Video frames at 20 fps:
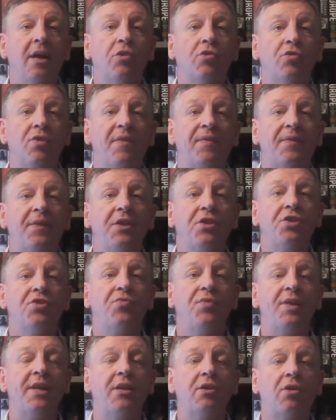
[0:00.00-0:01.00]

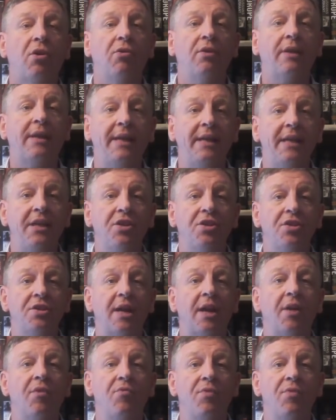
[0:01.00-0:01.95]
Griffins Reconquista,